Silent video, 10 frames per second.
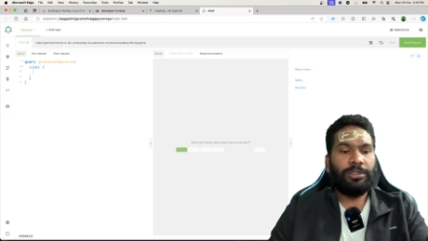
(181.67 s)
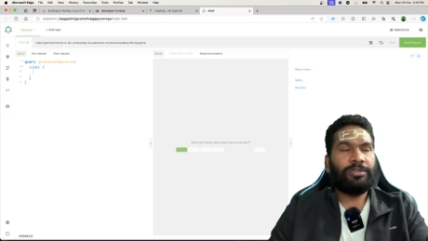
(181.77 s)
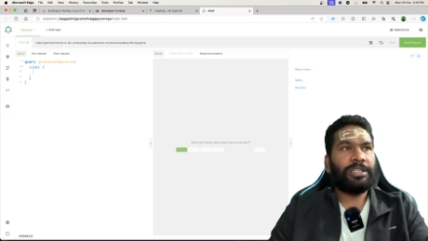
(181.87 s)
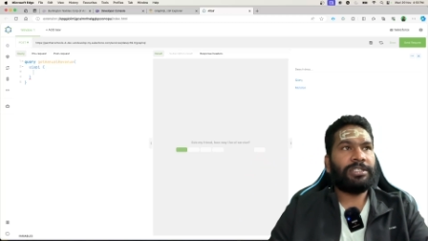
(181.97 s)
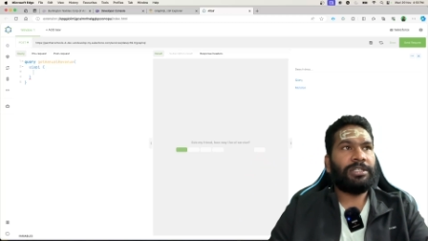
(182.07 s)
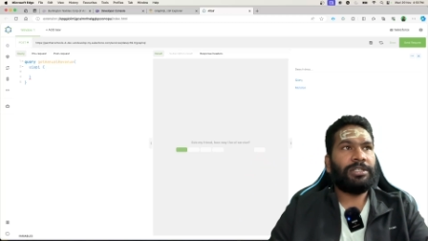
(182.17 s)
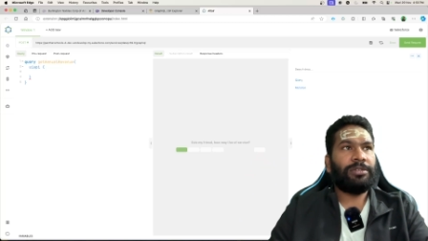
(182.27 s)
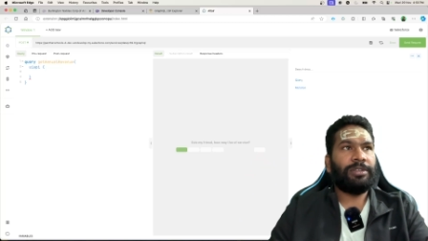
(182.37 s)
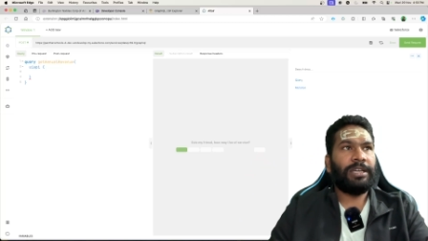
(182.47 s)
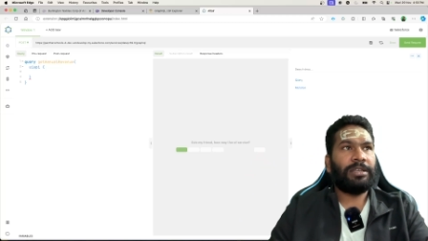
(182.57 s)
You just need
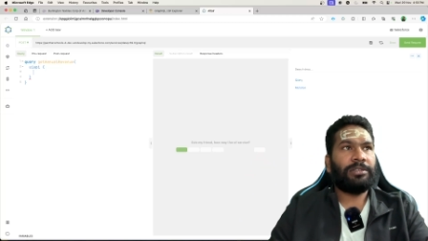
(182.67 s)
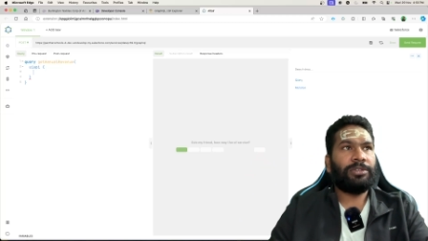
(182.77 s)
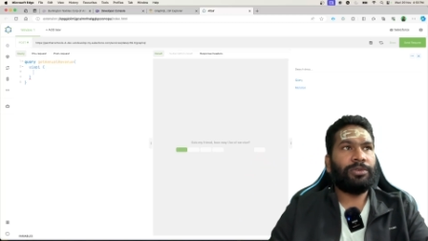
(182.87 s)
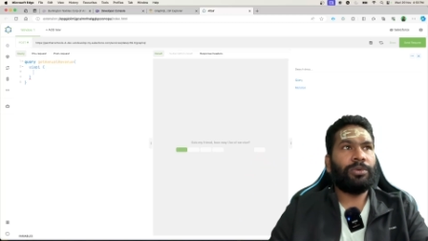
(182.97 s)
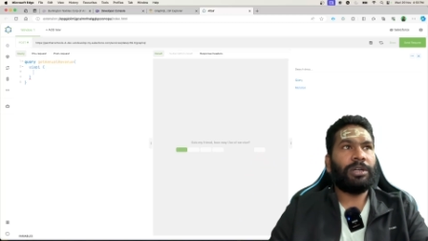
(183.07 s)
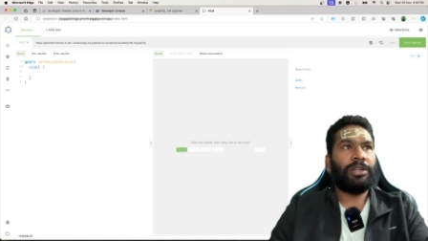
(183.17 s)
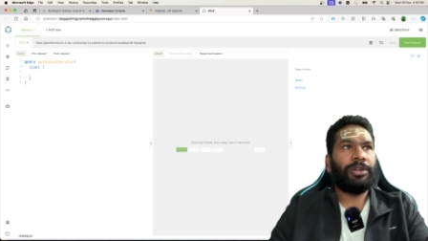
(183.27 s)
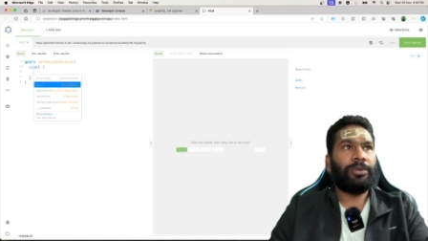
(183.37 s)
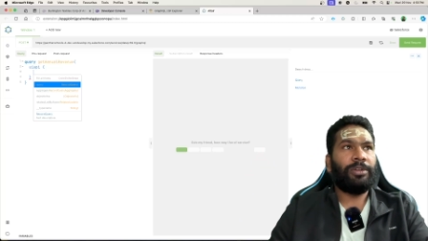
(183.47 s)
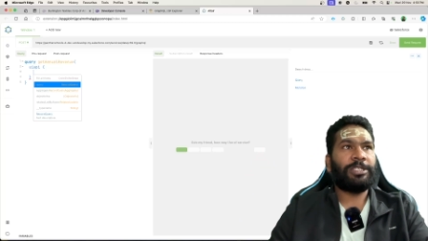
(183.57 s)
to do
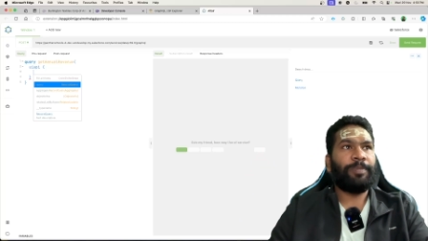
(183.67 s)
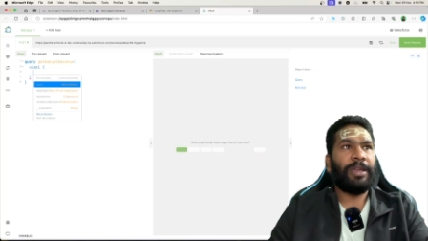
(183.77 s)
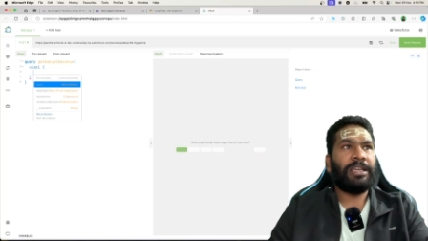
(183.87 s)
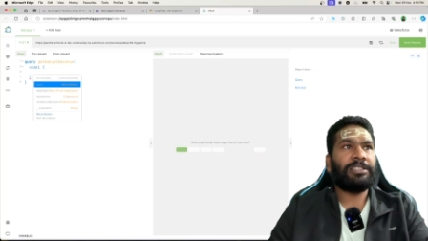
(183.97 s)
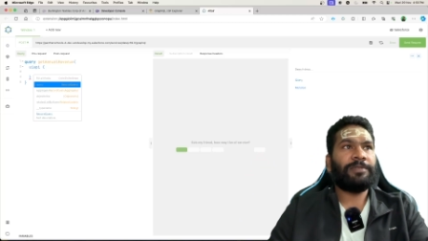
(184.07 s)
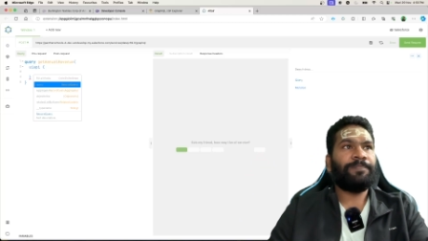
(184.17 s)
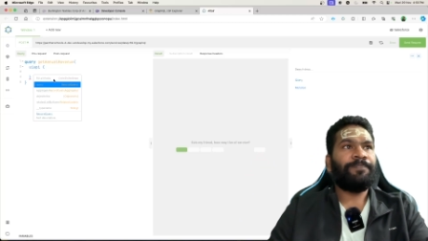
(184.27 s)
control space.